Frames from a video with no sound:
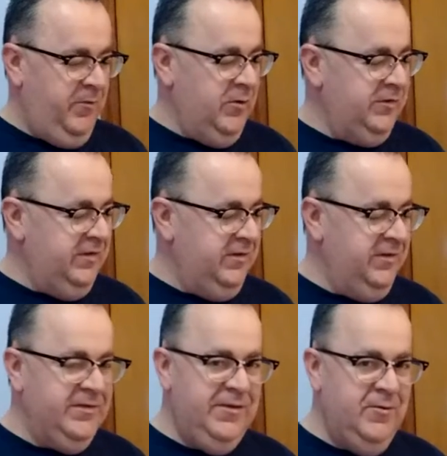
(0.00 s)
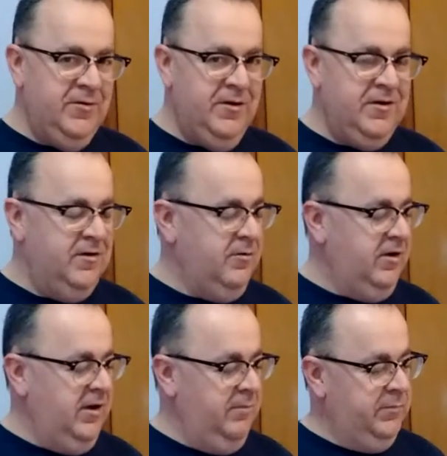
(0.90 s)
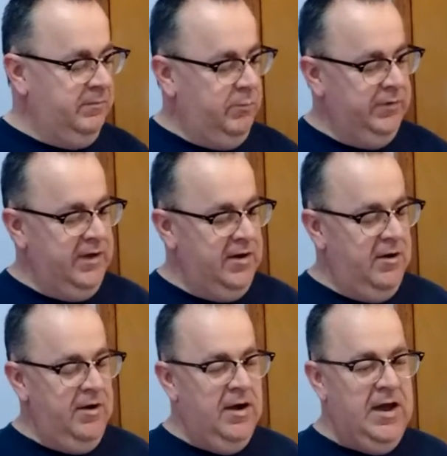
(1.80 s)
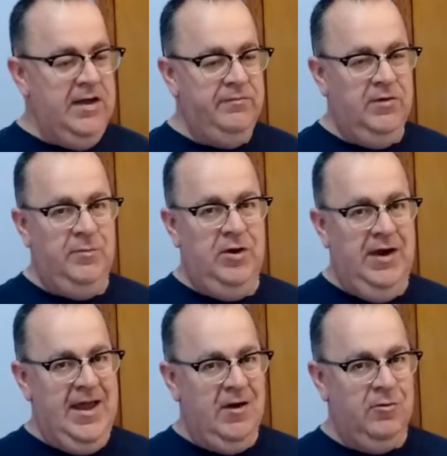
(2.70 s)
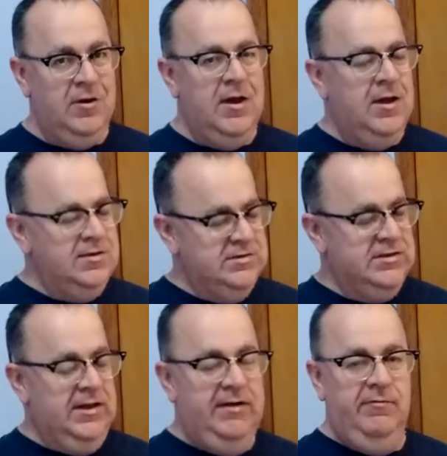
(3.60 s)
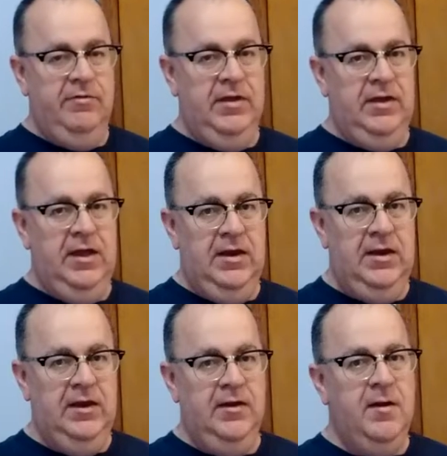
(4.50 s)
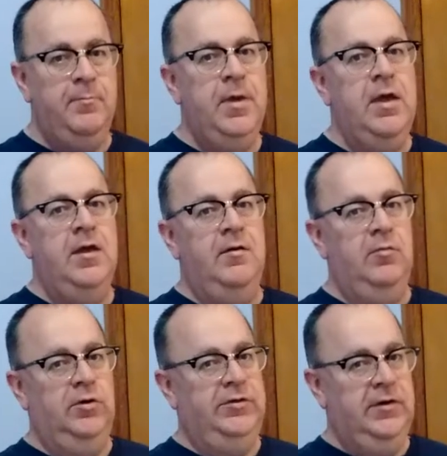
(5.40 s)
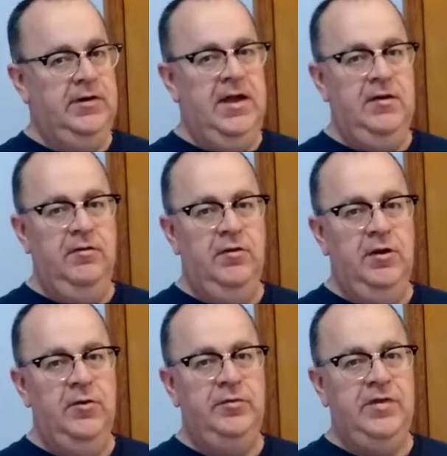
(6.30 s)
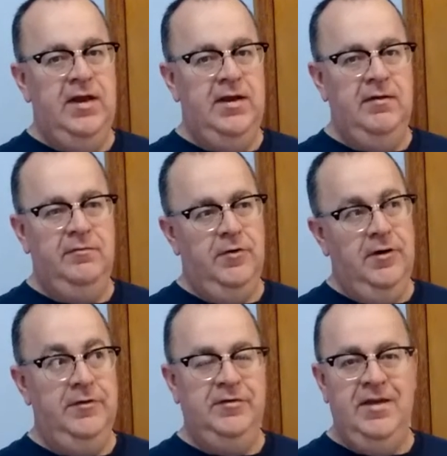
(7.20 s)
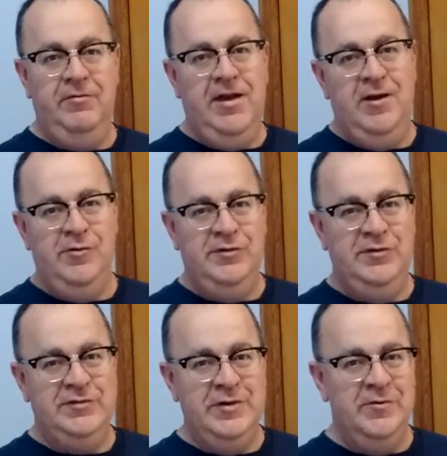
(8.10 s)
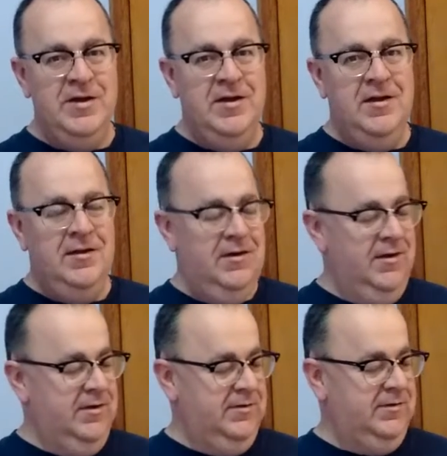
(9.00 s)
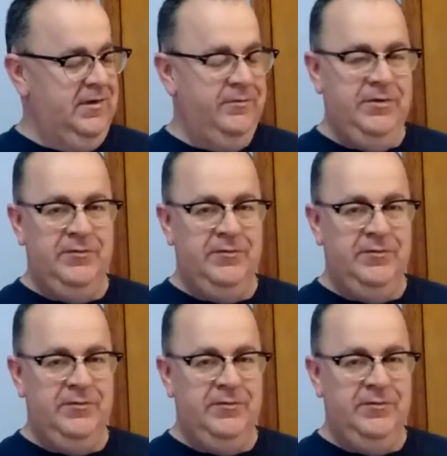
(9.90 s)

roast is in the slow cooker. We're going to put that on high for about an hour just to let everything get heated up. We'll turn it down to the low setting for another 7 hours or so and see if